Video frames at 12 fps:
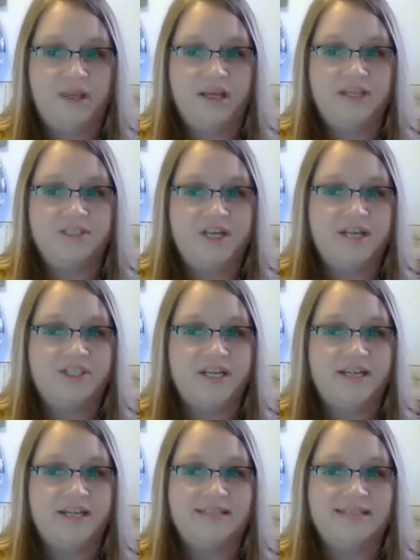
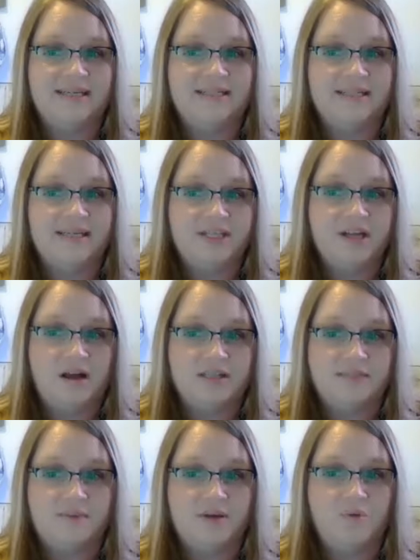NGHS is a teaching
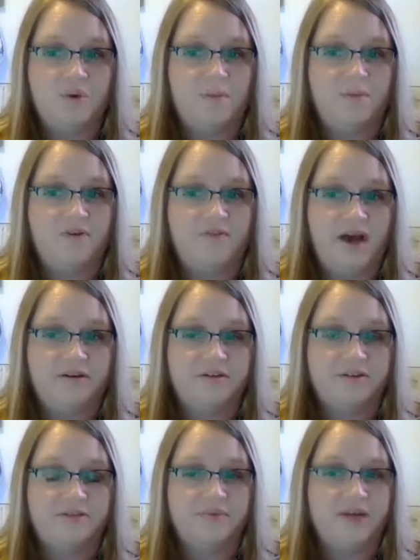hospital where
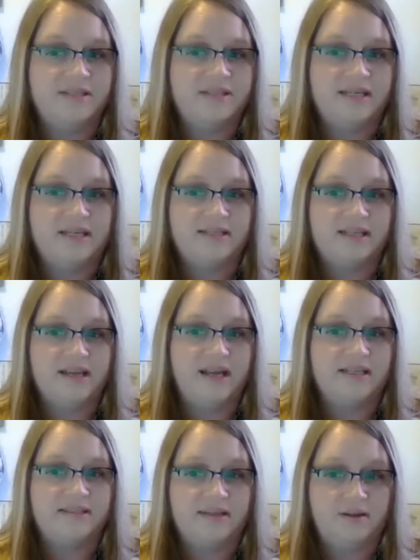providers, residents, and
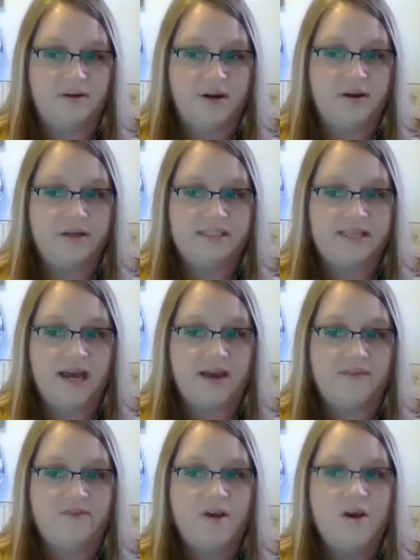ancillary
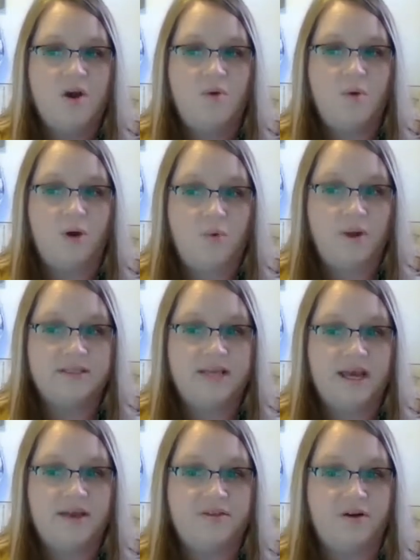staff work well
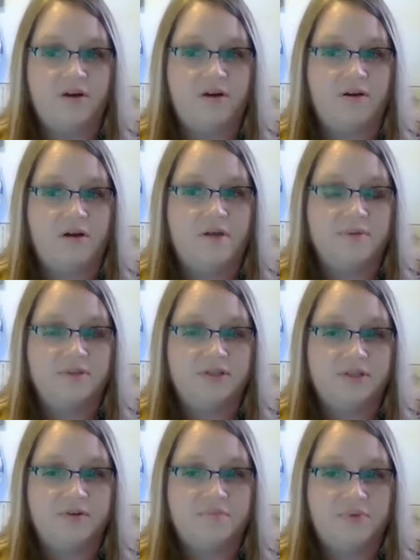together and are open
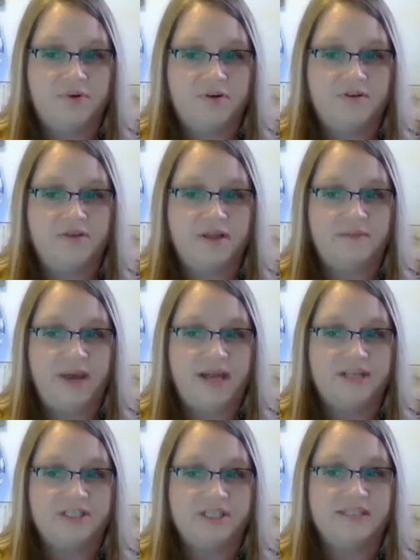to improving
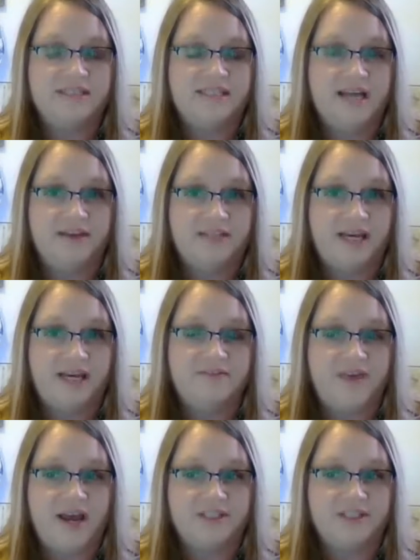patient and staff
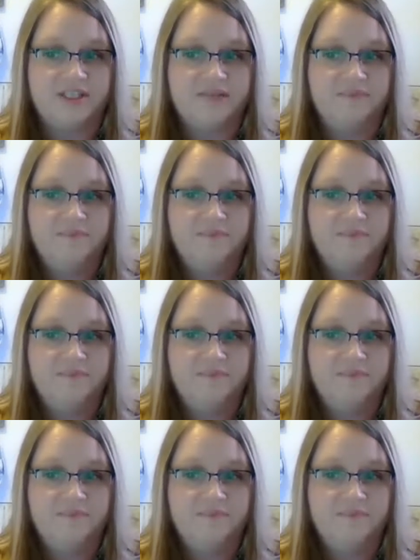satisfaction.